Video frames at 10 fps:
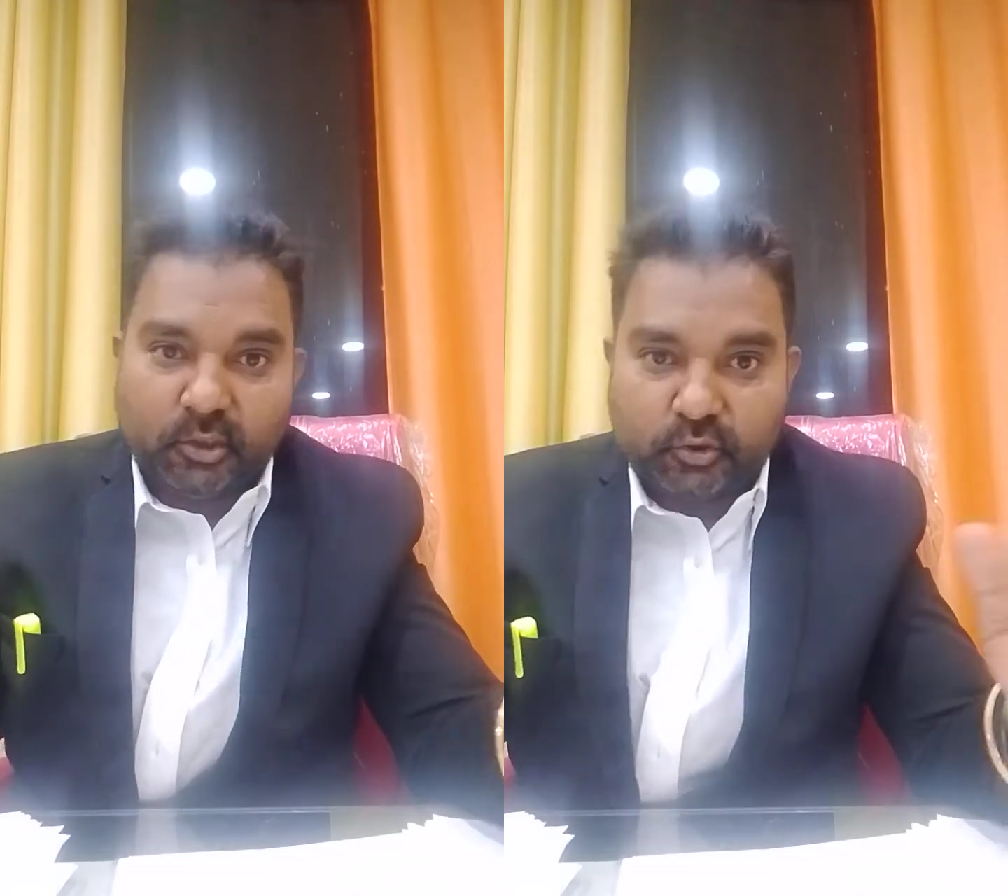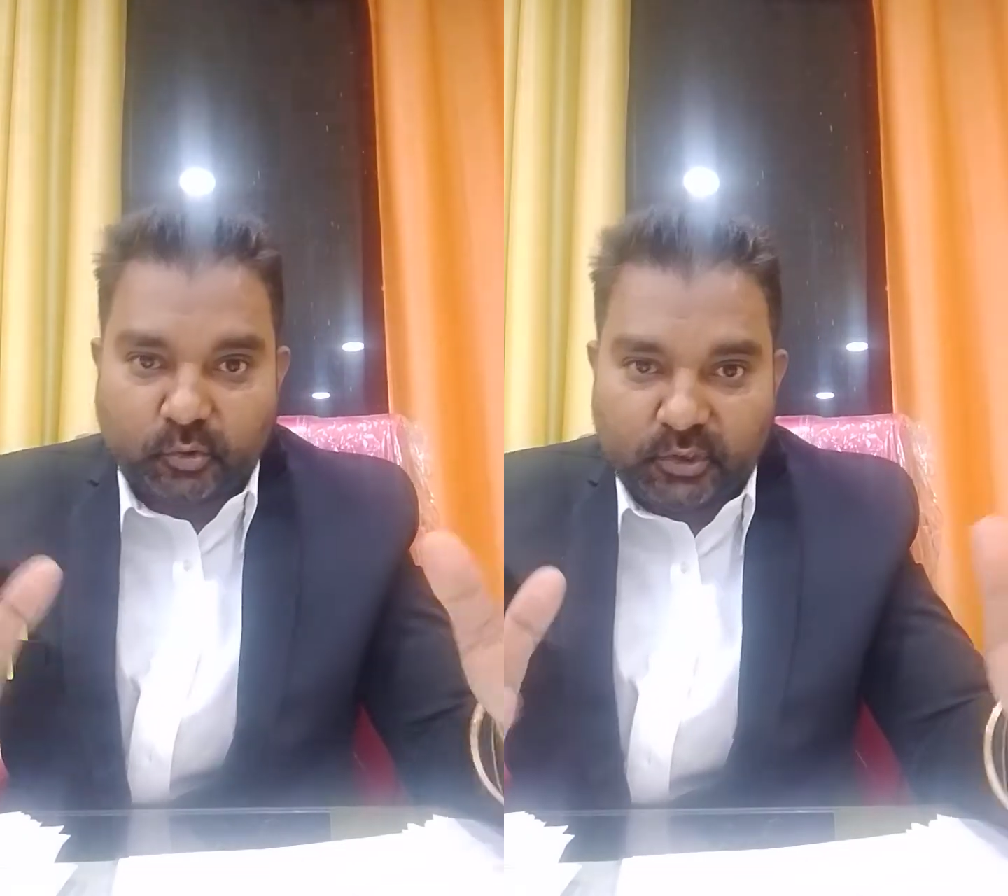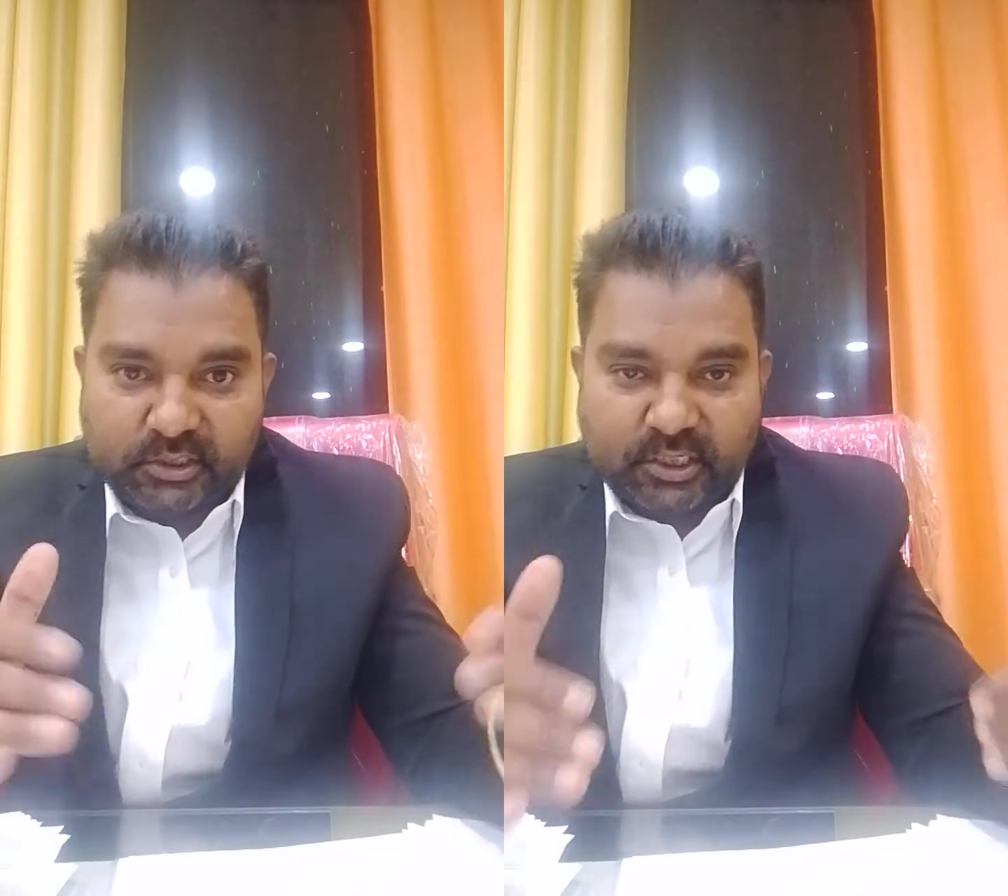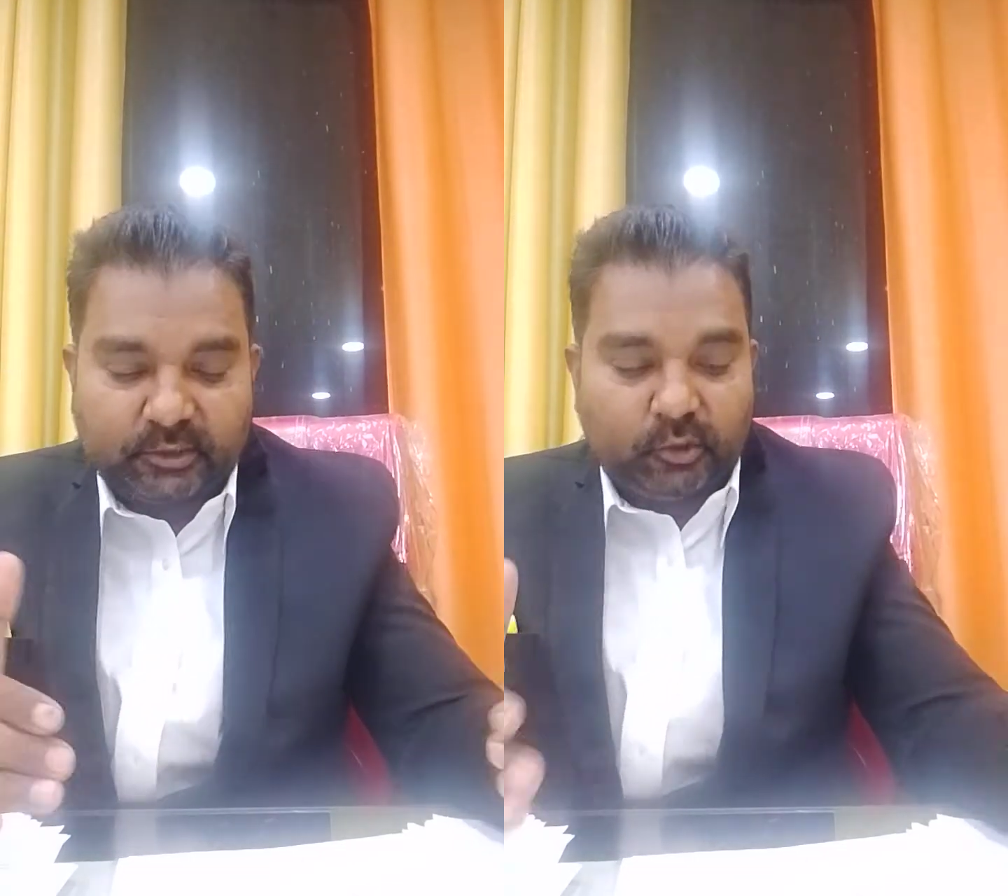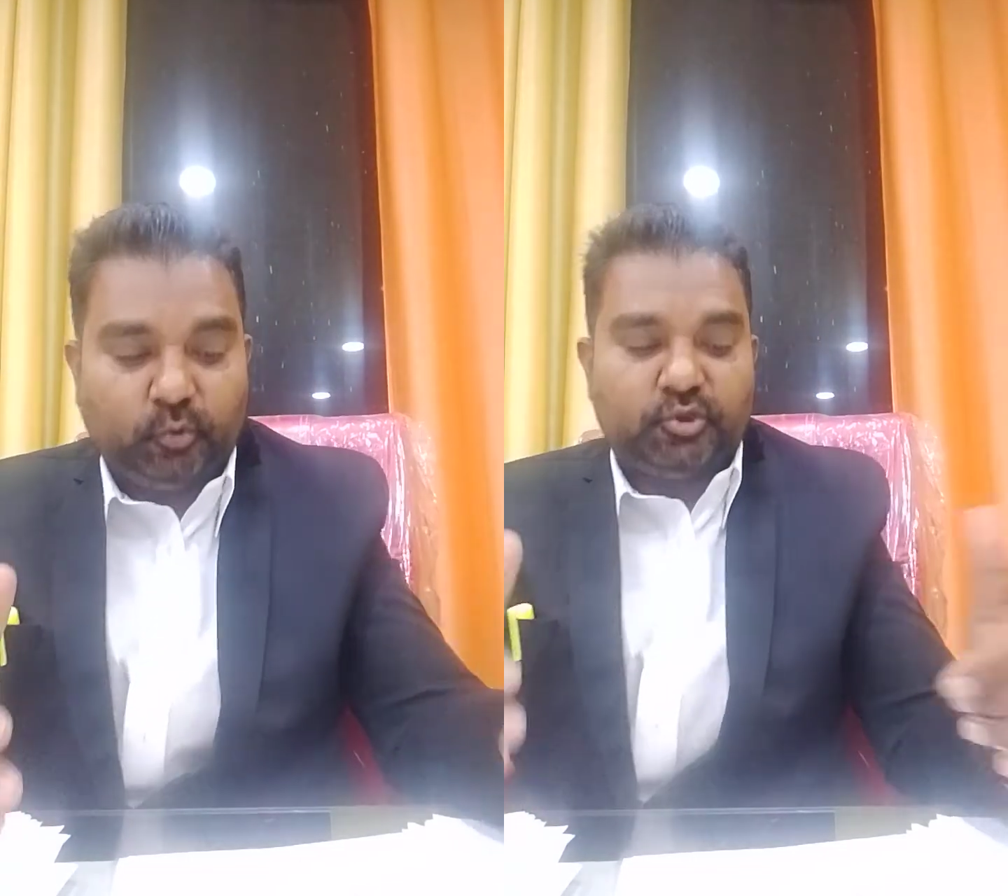So these are
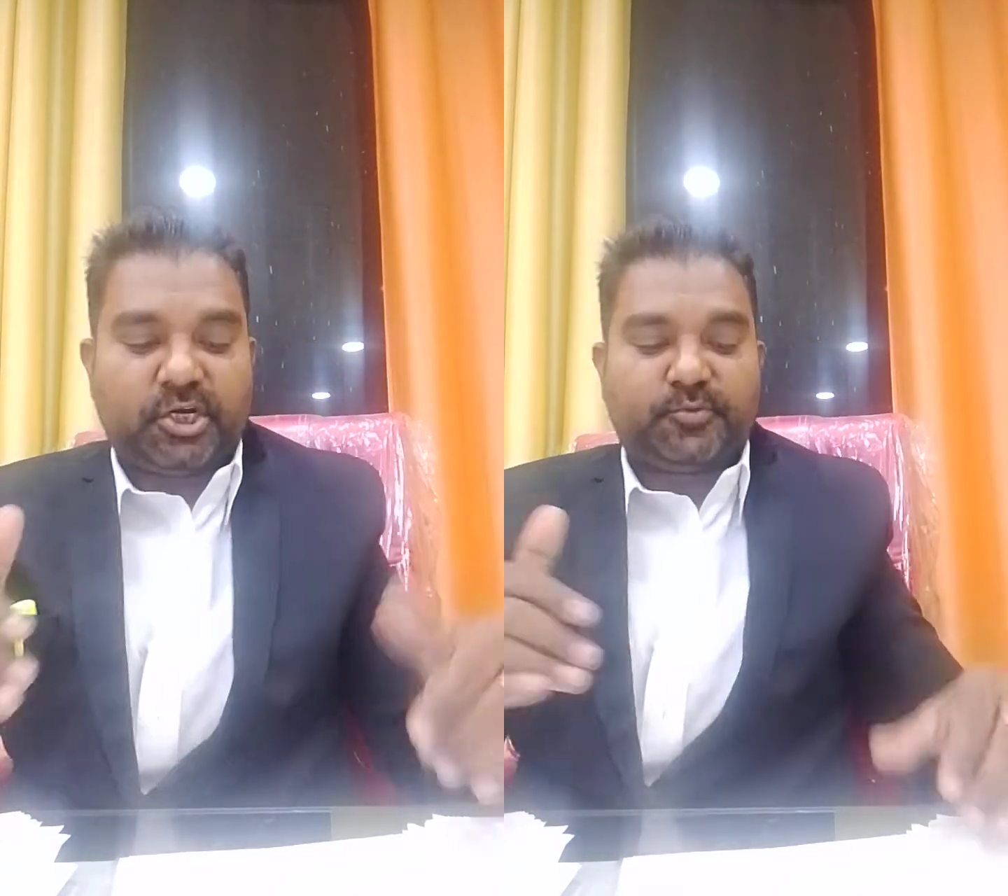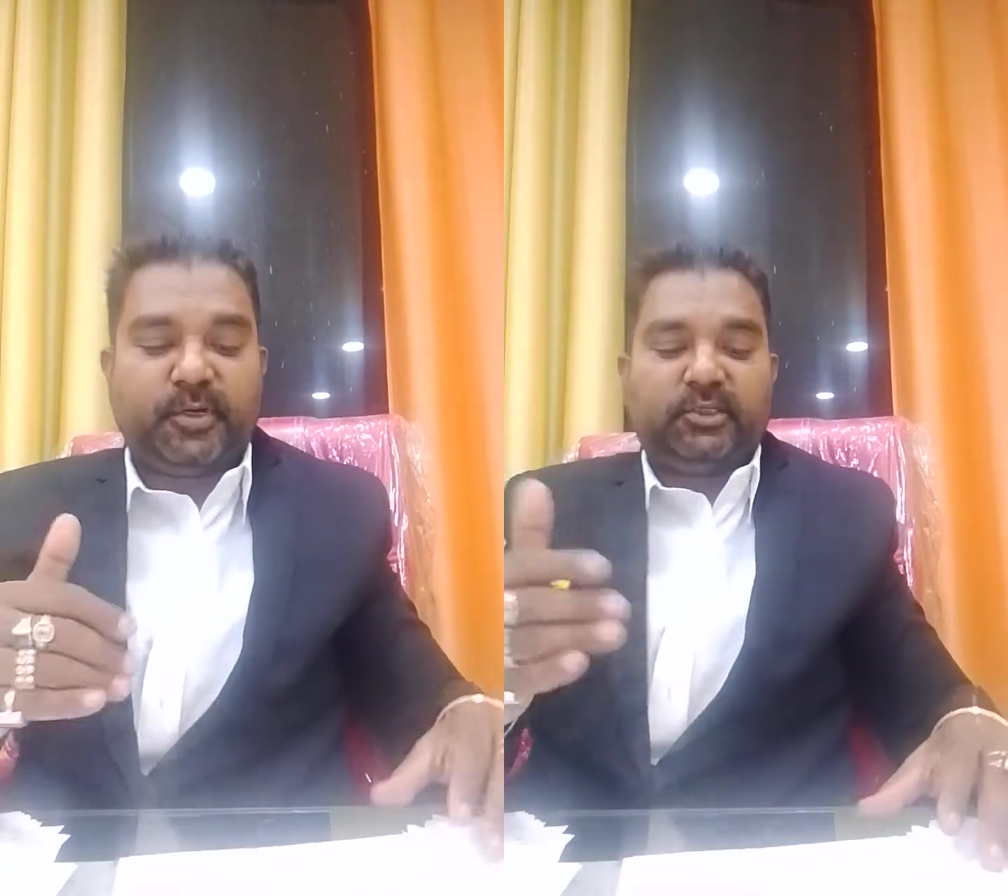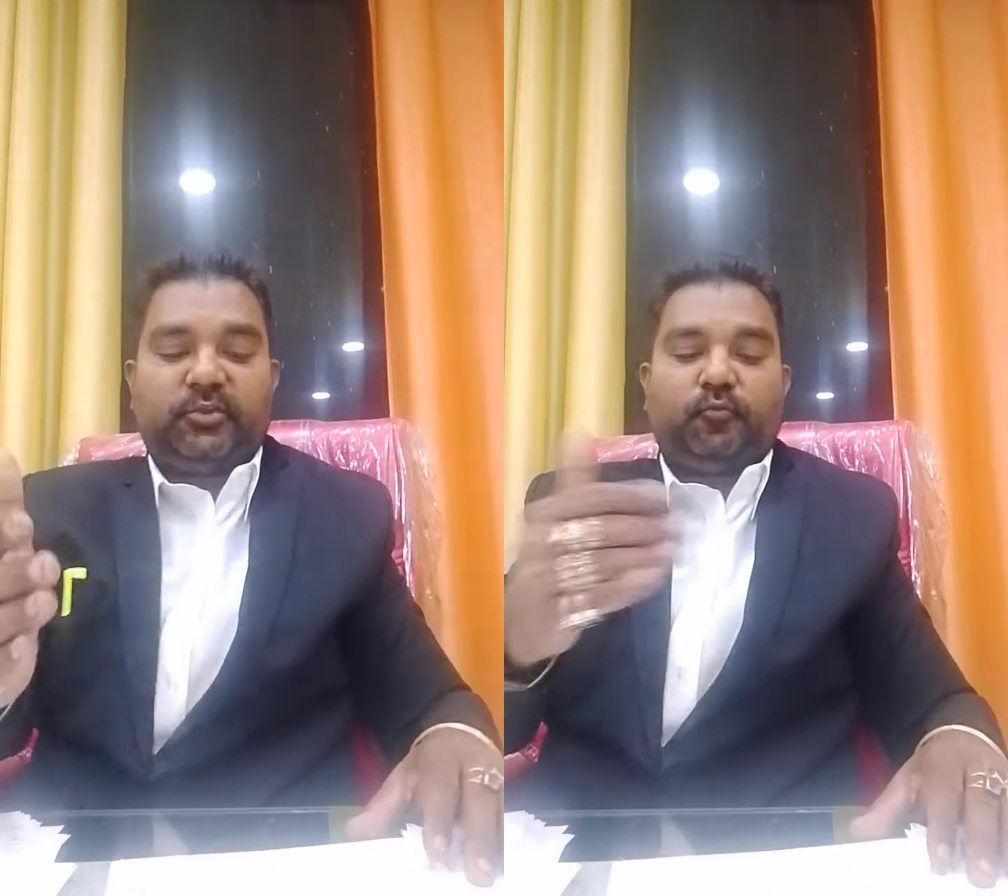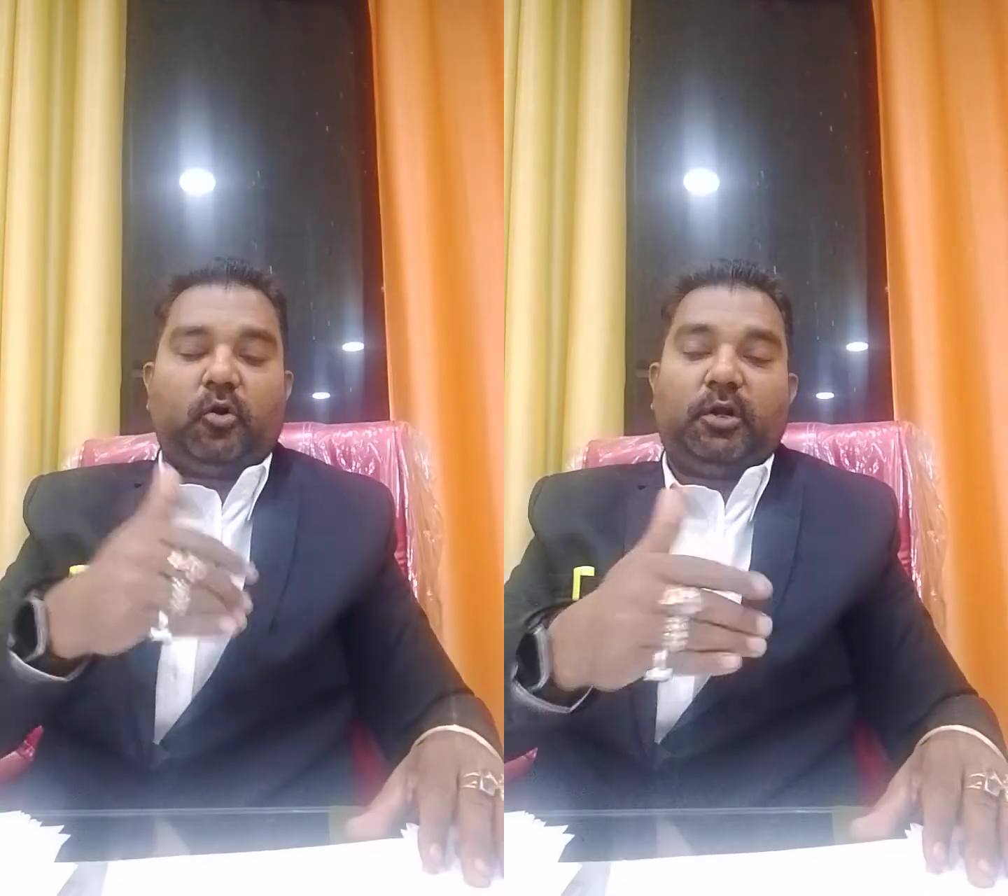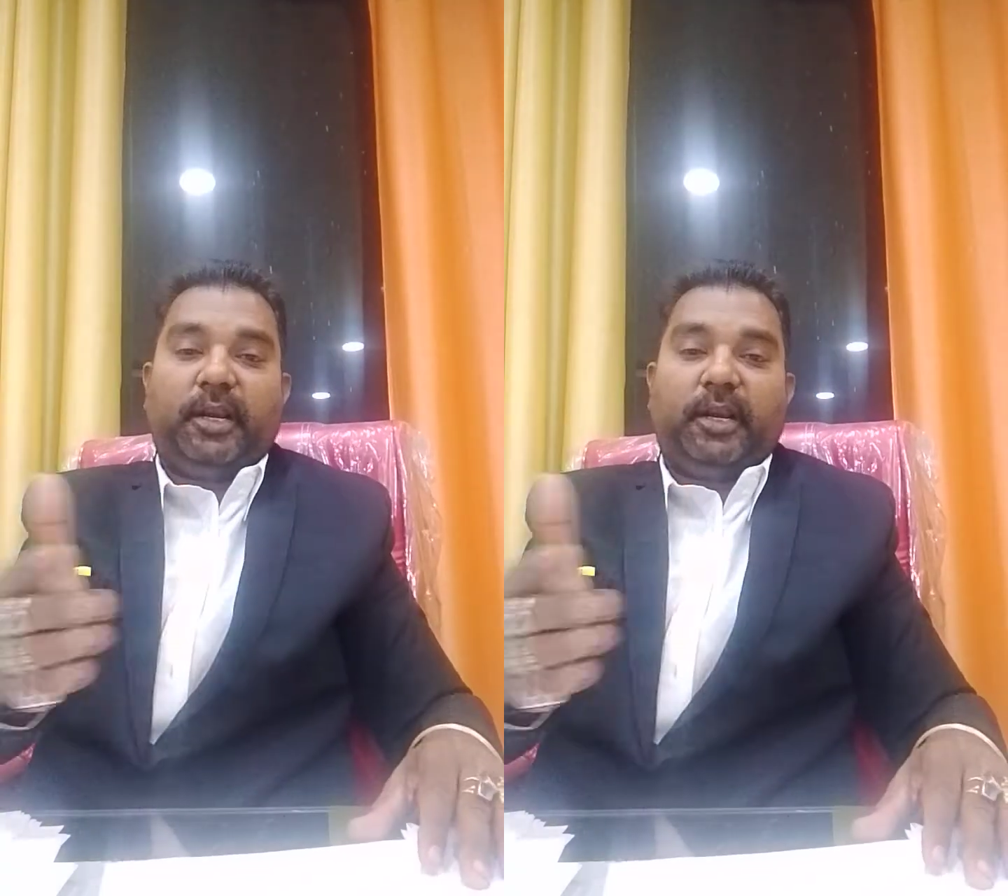the two judgments what